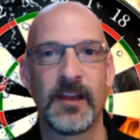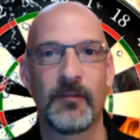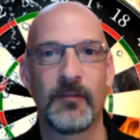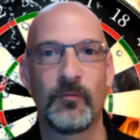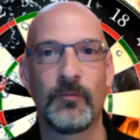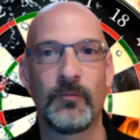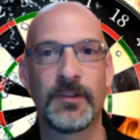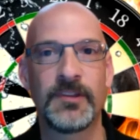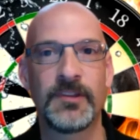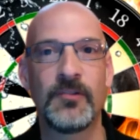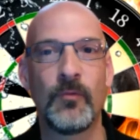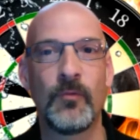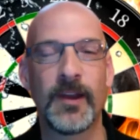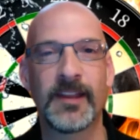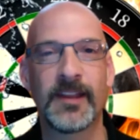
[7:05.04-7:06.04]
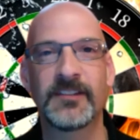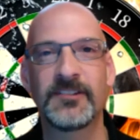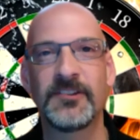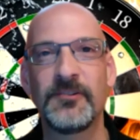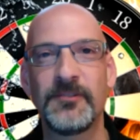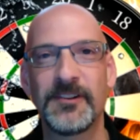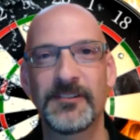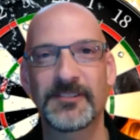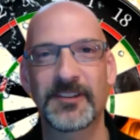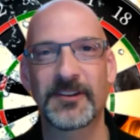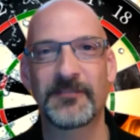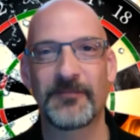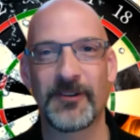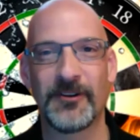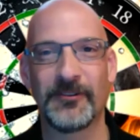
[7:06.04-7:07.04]
with you winning 2 years in
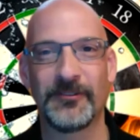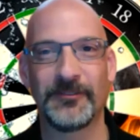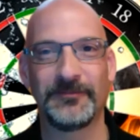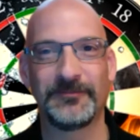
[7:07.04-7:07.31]
a row.